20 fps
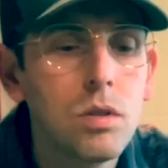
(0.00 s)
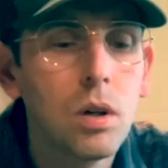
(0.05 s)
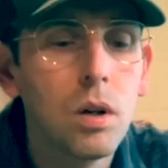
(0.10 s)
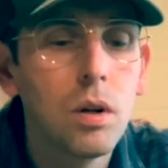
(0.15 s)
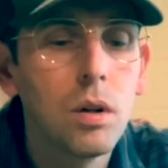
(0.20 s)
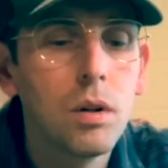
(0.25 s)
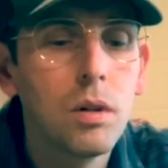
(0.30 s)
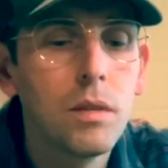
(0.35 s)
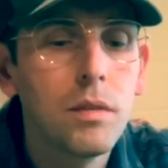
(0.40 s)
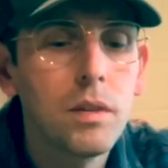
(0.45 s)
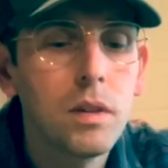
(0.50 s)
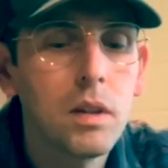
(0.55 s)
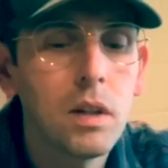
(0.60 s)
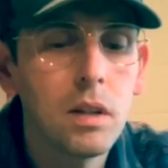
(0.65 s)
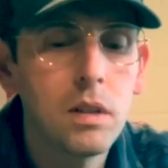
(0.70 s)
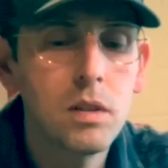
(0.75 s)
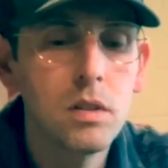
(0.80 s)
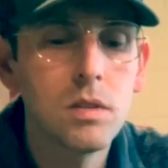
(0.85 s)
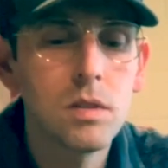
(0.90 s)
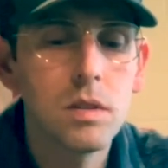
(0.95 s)
So if you
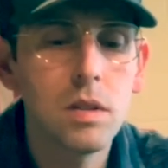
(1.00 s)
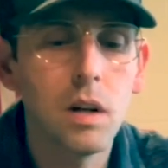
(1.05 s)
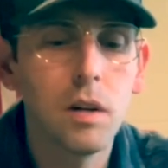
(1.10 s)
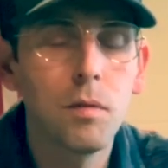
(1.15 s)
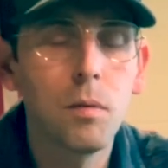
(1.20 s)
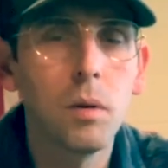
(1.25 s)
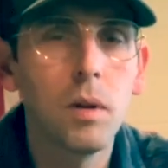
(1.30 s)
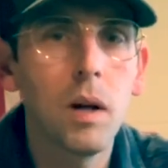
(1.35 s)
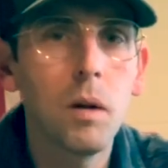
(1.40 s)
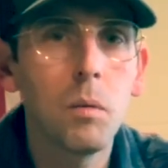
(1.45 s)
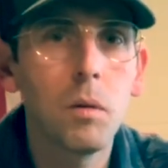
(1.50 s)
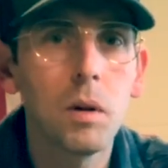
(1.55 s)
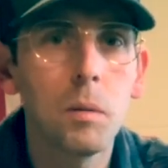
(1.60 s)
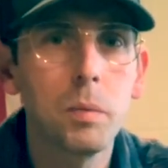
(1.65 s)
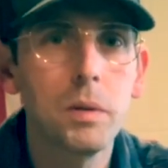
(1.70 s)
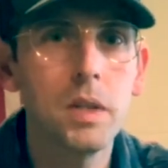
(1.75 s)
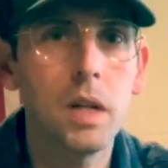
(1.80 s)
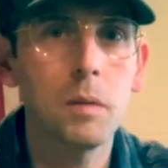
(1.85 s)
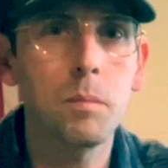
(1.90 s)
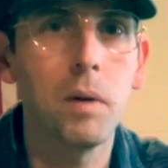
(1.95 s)
think to yourself, well, I want
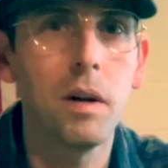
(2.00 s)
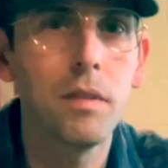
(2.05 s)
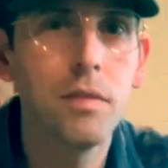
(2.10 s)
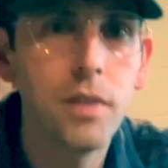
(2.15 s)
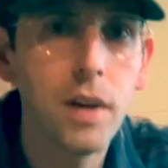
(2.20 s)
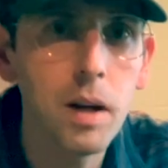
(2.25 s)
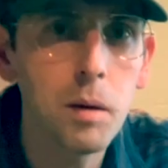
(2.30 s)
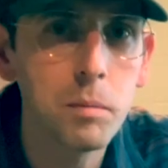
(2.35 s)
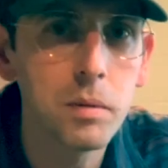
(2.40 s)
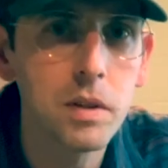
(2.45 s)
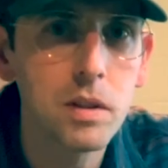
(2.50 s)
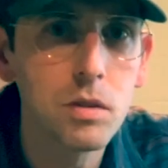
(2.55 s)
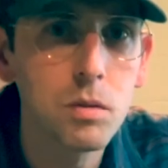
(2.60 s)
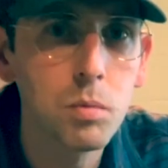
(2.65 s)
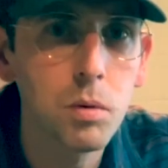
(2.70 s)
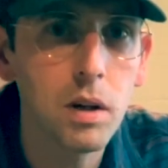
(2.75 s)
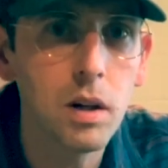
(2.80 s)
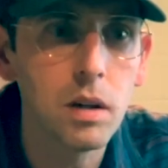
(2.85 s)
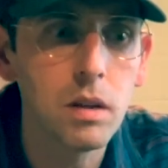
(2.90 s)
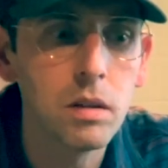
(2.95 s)
to protect my family as
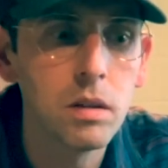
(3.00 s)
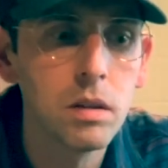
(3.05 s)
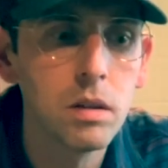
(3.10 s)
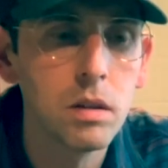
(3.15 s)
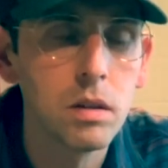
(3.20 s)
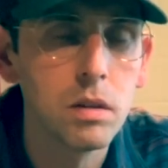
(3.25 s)
well,